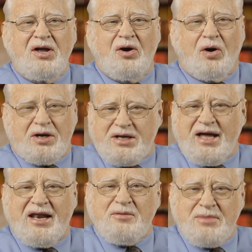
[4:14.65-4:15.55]
or
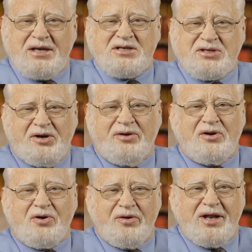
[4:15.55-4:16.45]
getting
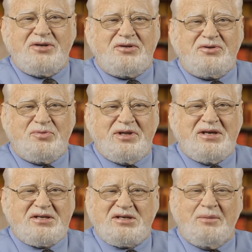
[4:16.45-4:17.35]
ministerial credentials with
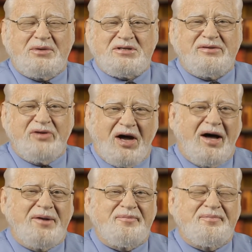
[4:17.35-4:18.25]
the Assemblies of
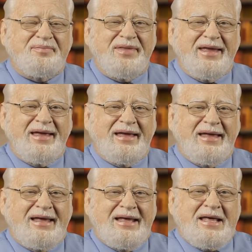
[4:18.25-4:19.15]
God.
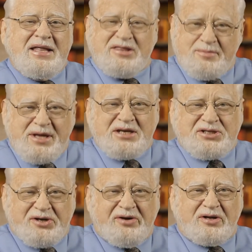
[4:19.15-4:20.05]
The
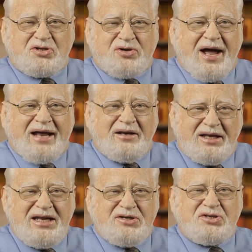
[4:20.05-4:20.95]
ministerial track
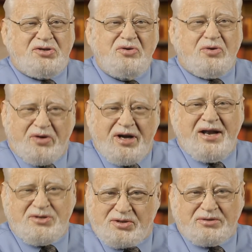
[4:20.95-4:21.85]
leads to
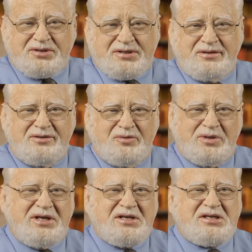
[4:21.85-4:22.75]
credentials
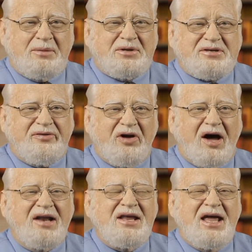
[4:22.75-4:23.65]
with the Assemblies of
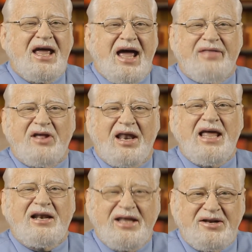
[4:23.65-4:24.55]
God, and the
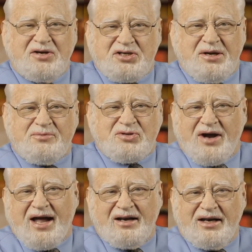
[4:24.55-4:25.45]
lay leadership
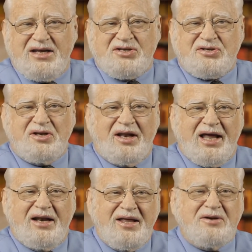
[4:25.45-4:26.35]
track leads to
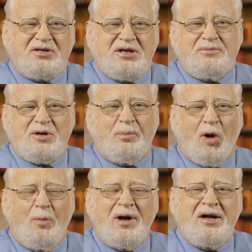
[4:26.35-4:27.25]
lay leadership
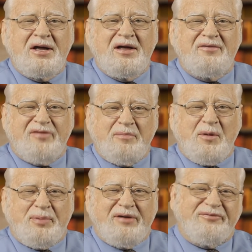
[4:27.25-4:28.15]
diploma from
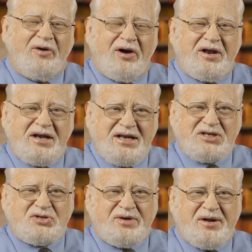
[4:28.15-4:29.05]
the Florida
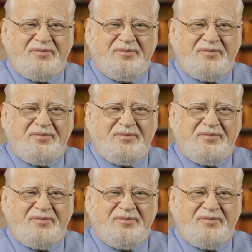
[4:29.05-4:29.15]
district.